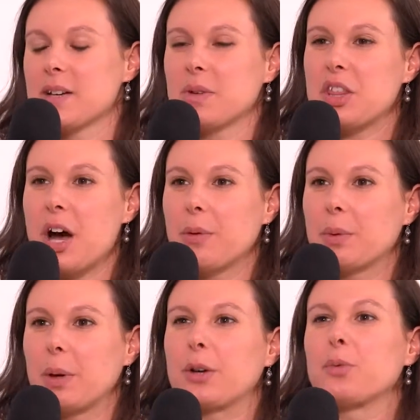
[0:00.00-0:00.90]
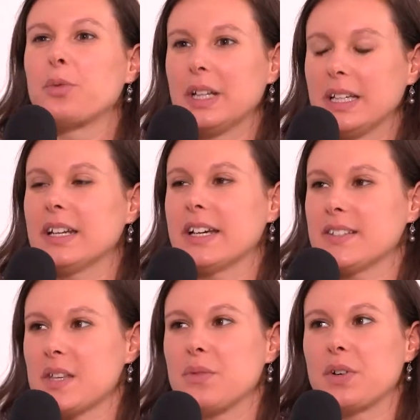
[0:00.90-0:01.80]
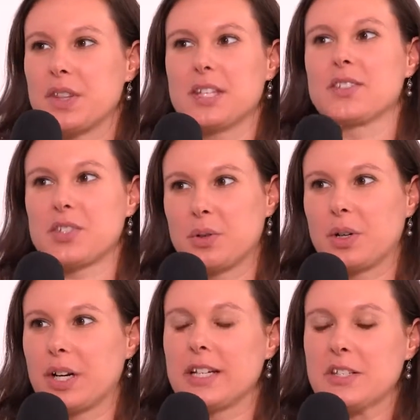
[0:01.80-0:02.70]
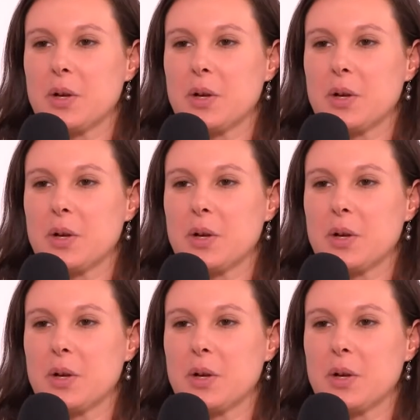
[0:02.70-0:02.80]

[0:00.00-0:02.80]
yeah, that we thought would work really nicely for this story.